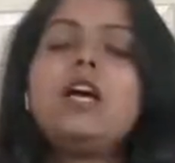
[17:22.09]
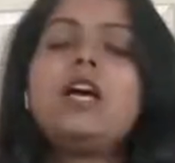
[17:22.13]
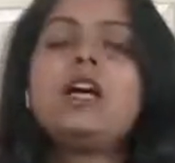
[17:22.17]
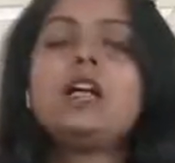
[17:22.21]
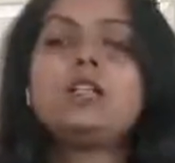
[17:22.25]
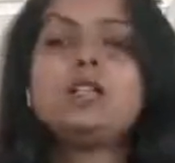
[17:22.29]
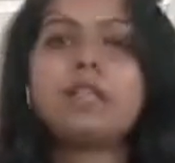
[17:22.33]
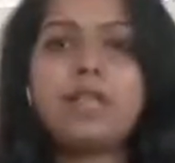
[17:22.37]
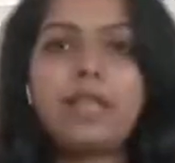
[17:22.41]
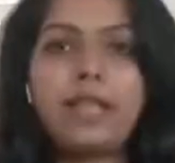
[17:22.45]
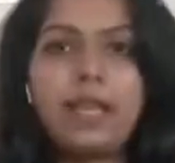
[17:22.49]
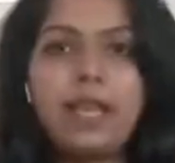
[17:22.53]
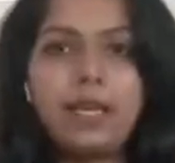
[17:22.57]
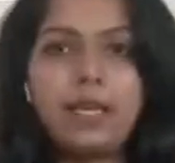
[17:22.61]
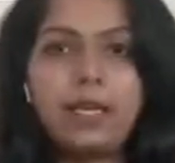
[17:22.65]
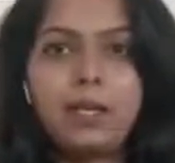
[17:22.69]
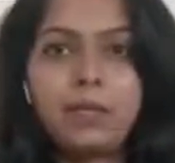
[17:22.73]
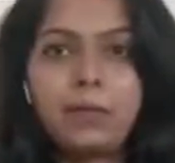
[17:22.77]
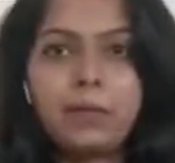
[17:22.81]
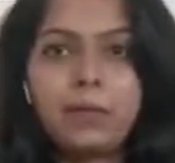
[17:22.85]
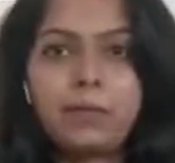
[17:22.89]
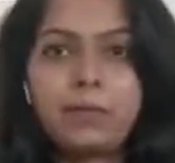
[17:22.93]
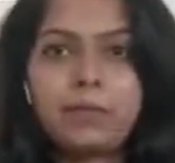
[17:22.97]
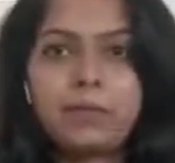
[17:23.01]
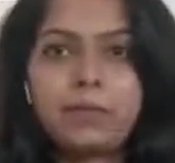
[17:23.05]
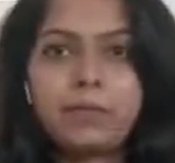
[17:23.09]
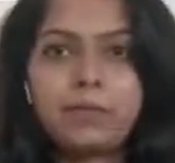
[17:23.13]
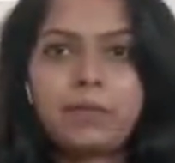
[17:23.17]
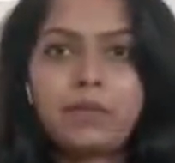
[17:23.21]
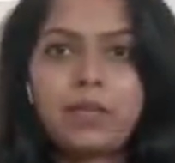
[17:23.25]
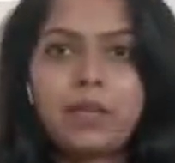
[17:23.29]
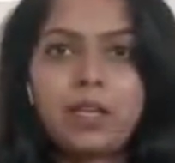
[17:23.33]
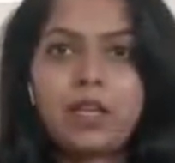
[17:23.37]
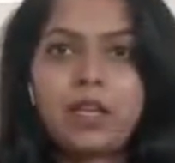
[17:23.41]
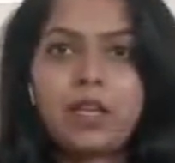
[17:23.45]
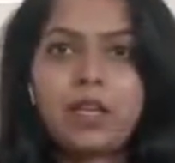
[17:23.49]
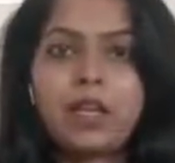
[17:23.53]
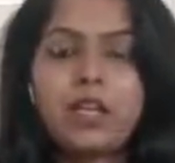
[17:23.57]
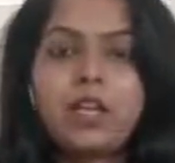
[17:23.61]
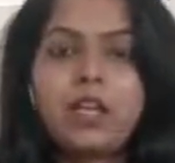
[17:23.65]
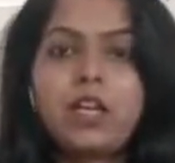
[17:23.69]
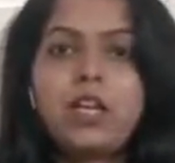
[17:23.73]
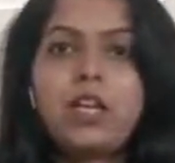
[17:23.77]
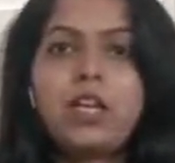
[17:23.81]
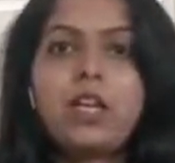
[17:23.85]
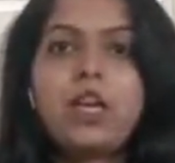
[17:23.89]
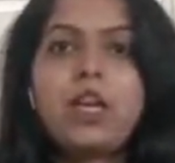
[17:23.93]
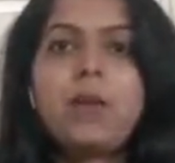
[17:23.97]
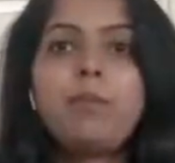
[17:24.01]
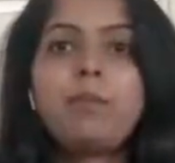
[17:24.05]
Then
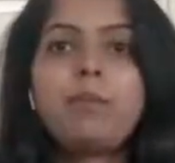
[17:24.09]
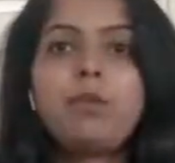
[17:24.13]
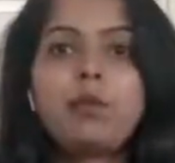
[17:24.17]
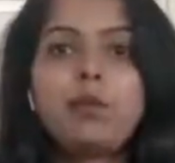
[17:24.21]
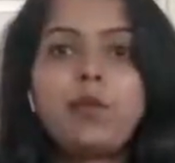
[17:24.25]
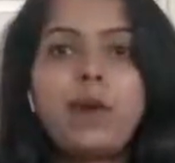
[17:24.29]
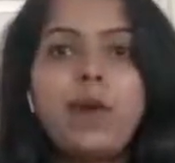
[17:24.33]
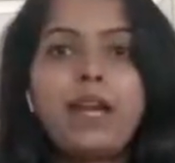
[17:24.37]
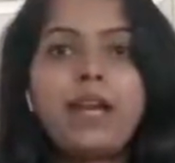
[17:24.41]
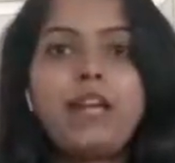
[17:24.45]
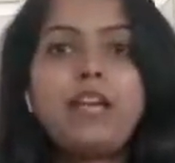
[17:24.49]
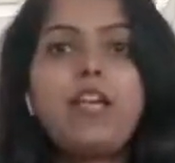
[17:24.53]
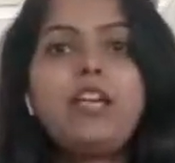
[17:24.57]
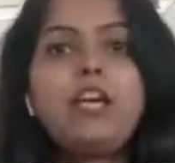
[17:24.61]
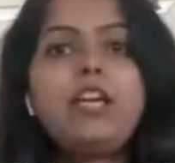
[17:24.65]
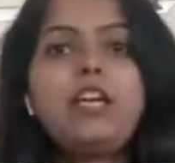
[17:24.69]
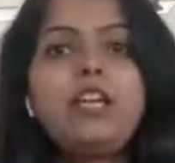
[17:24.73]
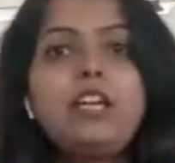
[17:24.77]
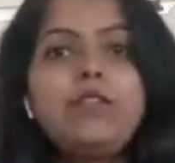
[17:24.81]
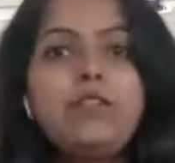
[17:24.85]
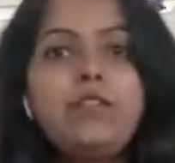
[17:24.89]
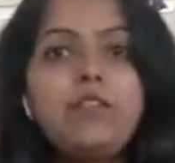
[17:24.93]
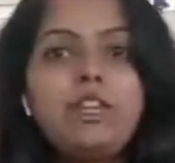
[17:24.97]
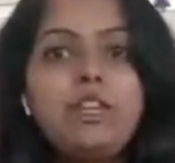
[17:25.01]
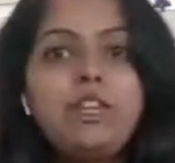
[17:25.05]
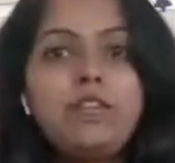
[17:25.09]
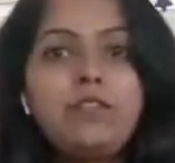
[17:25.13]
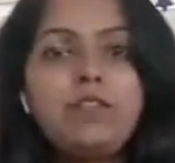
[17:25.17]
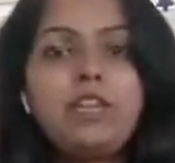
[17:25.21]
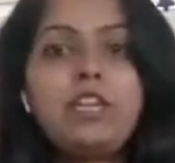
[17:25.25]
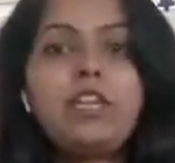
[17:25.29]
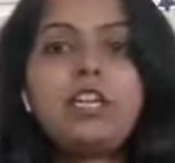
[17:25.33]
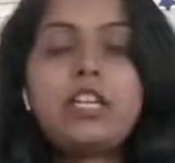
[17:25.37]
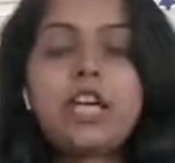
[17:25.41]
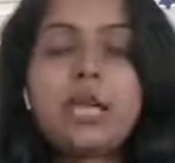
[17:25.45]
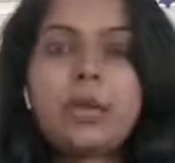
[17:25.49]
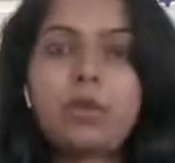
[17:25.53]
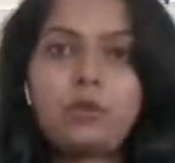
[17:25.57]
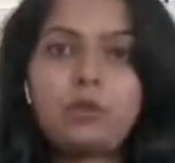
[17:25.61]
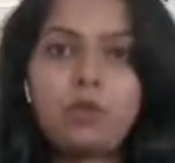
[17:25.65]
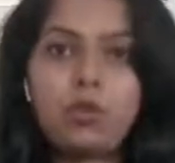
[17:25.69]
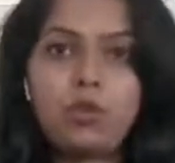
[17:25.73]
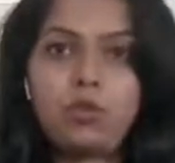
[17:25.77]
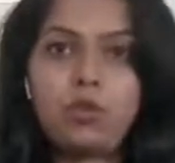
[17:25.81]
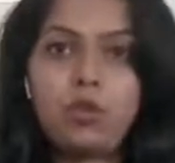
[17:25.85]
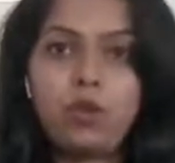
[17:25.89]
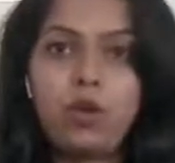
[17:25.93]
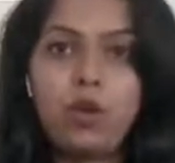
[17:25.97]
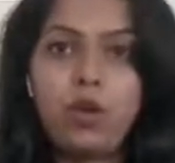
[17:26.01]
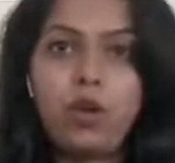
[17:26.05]
provide different types of
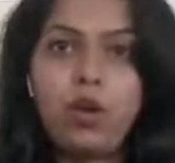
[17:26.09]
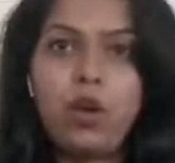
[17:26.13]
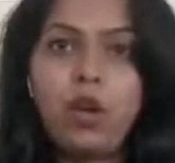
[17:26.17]
law.